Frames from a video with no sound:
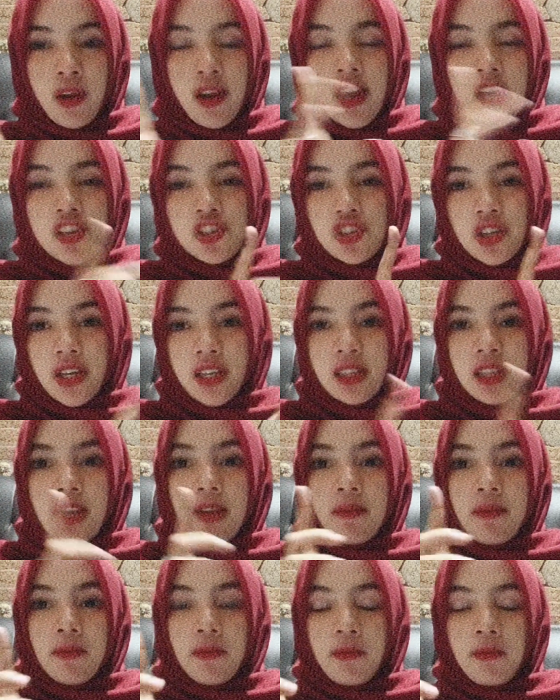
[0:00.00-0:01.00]

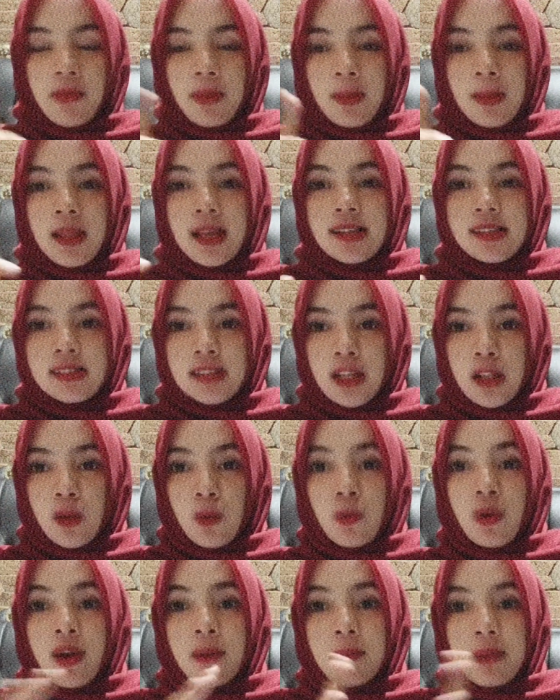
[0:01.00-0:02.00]
Adjective plus
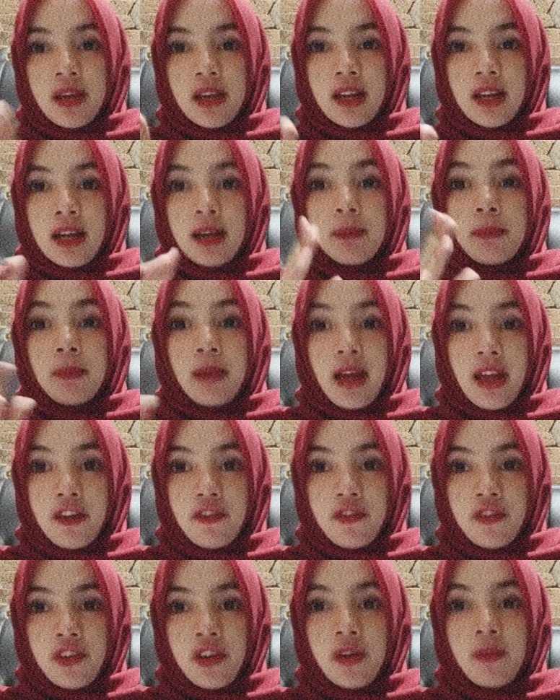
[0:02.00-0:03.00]
ly become
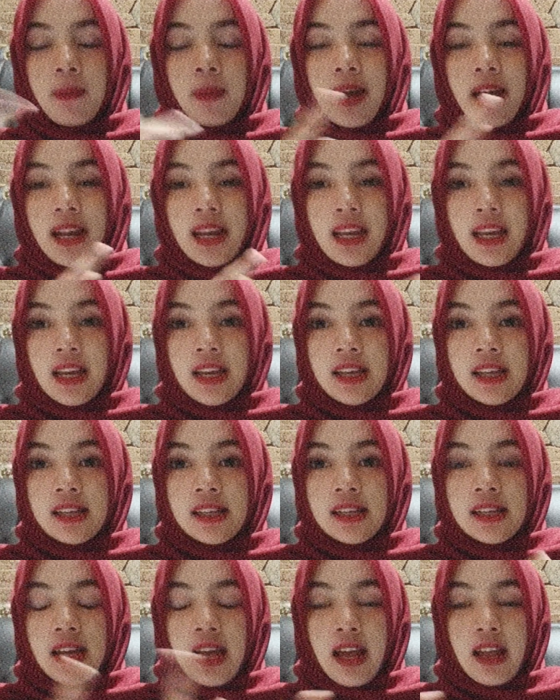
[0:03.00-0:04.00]
adverb, and
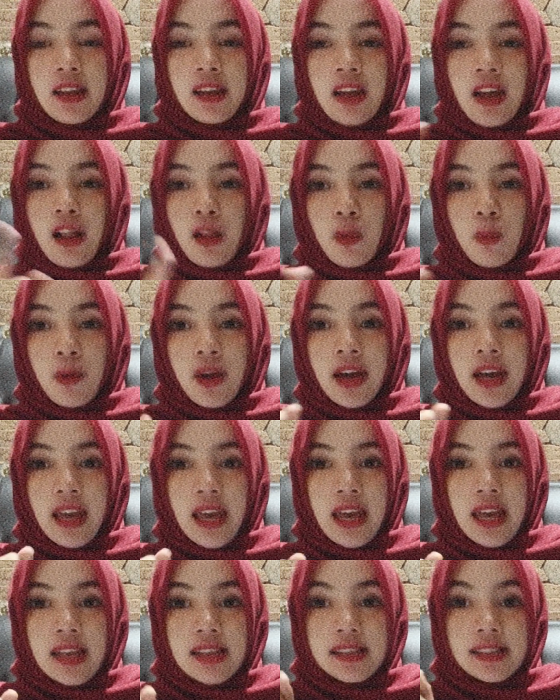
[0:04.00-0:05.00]
the ly
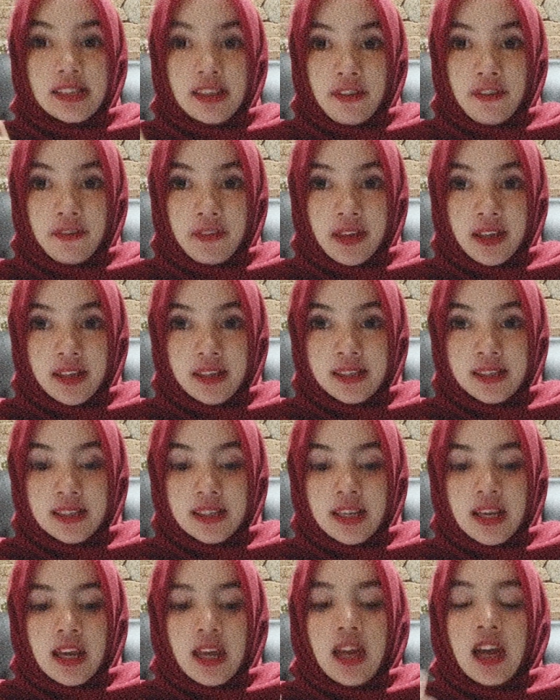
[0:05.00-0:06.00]
is suffix.
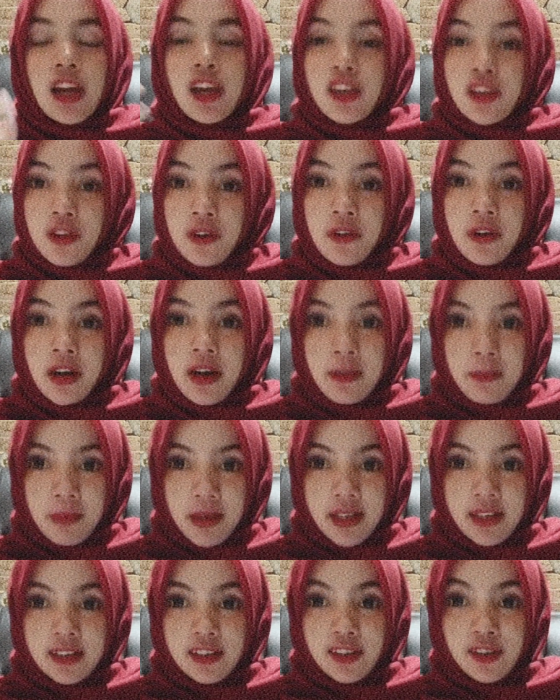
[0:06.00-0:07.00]
You know what I
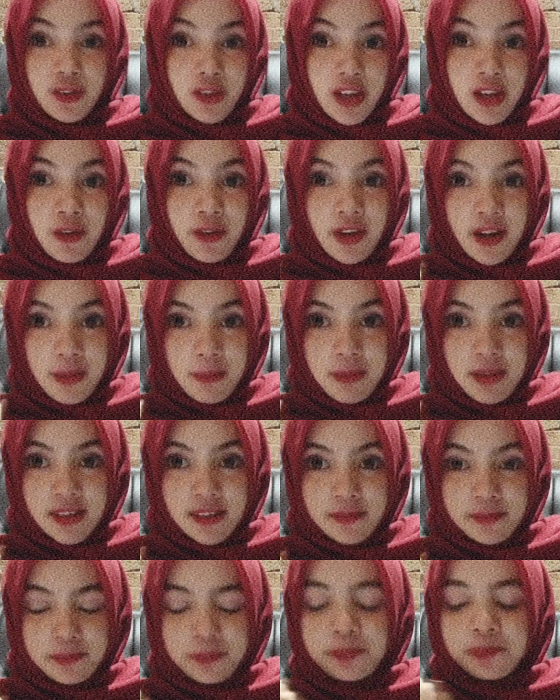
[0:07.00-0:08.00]
mean? You get what I mean?